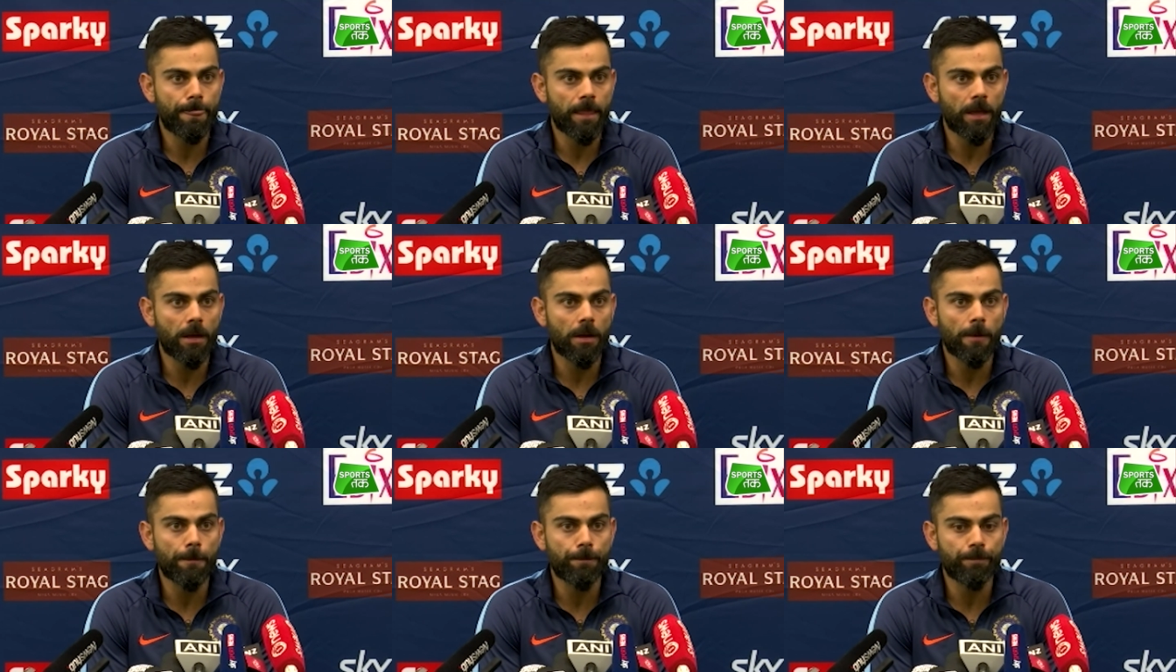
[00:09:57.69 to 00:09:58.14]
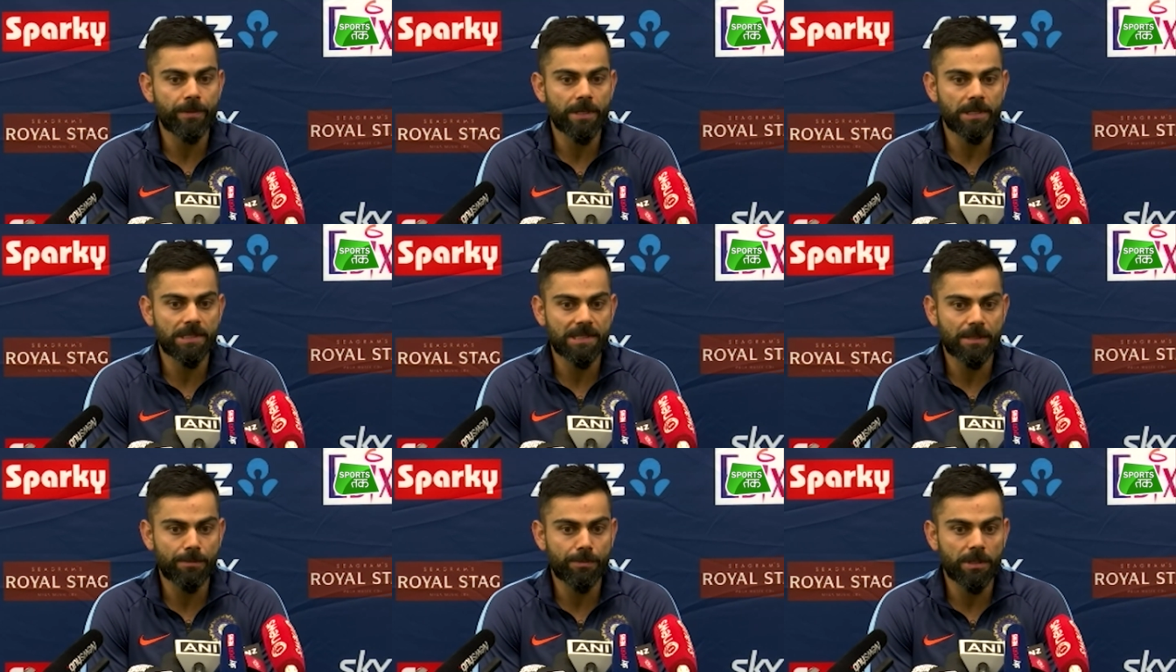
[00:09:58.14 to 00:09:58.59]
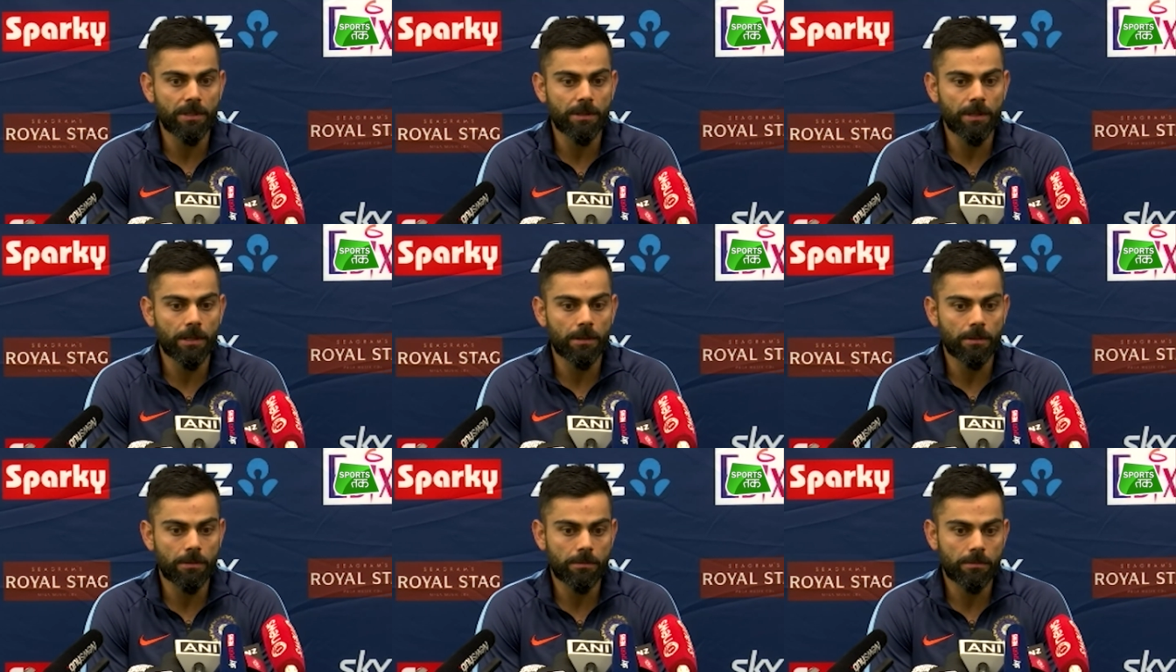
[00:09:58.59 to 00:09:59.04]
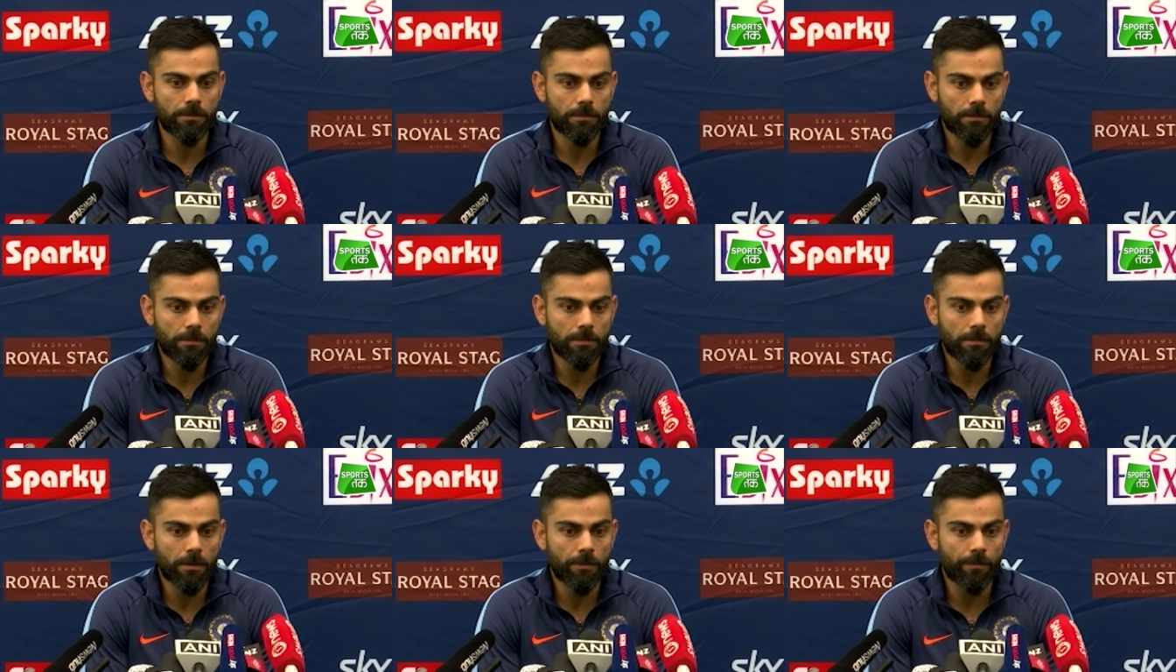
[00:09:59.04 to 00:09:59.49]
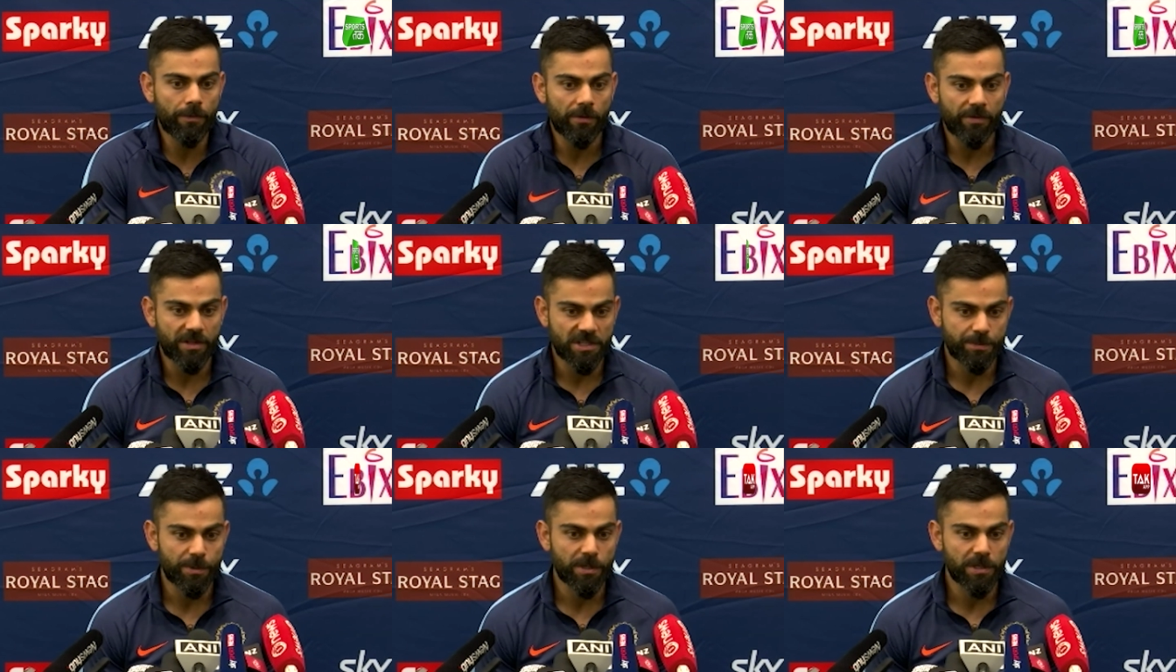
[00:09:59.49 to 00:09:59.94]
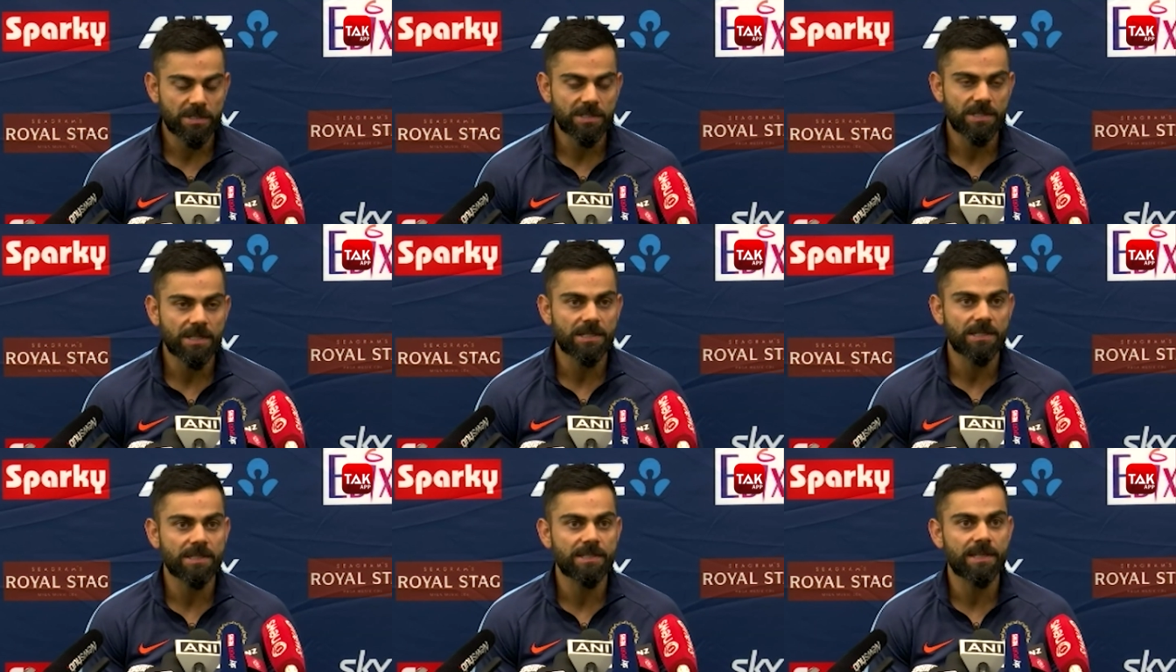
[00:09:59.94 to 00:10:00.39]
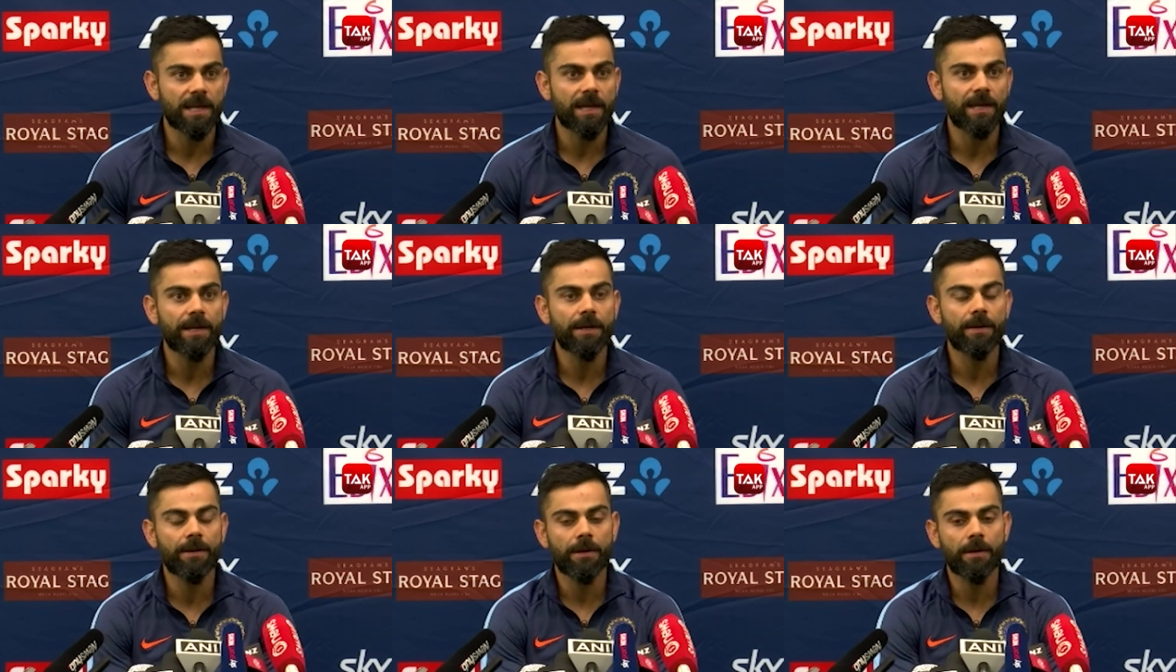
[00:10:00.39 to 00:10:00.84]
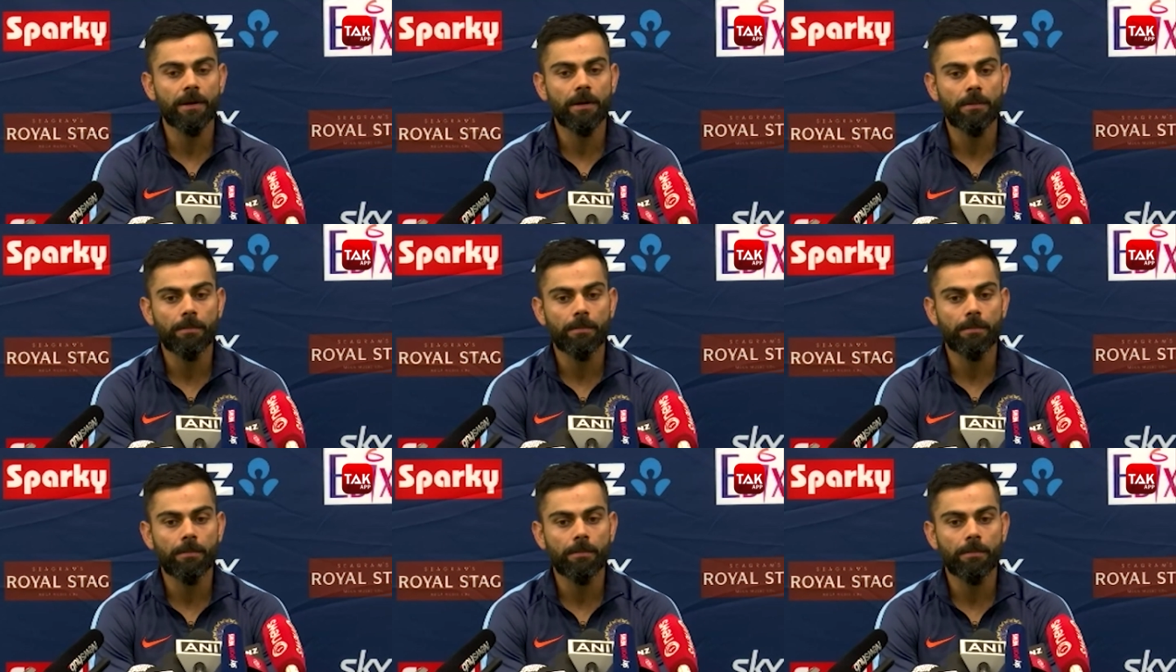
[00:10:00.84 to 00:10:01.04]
That's something that we have experienced as a side.